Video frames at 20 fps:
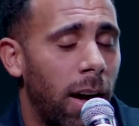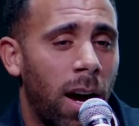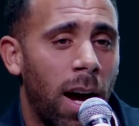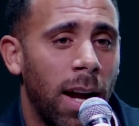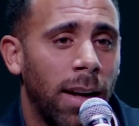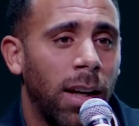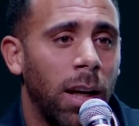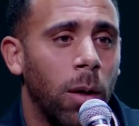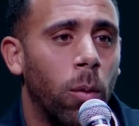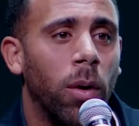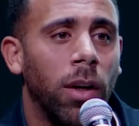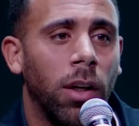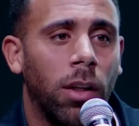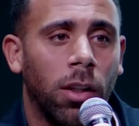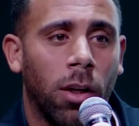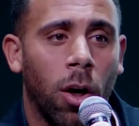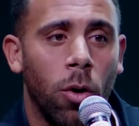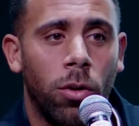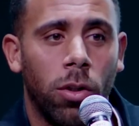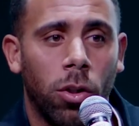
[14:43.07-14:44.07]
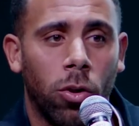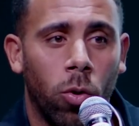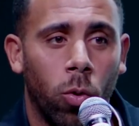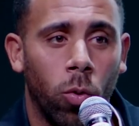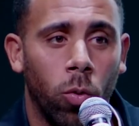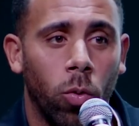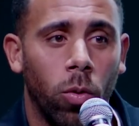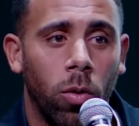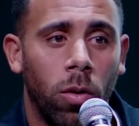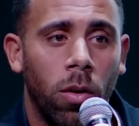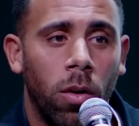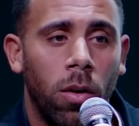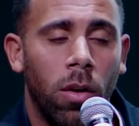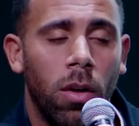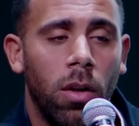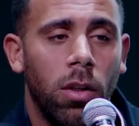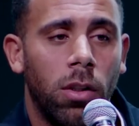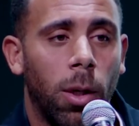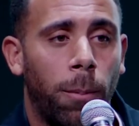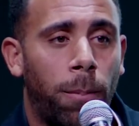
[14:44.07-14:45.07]
I didn't want it to go to court,
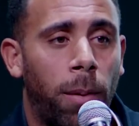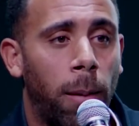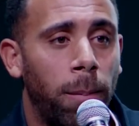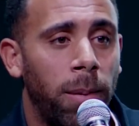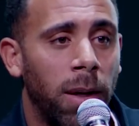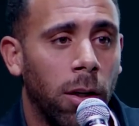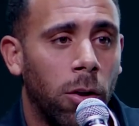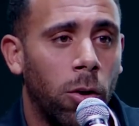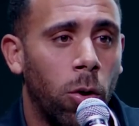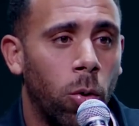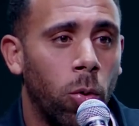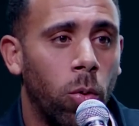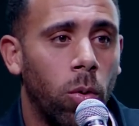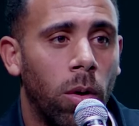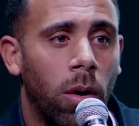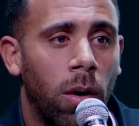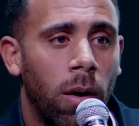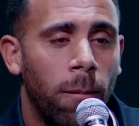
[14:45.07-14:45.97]
to public court.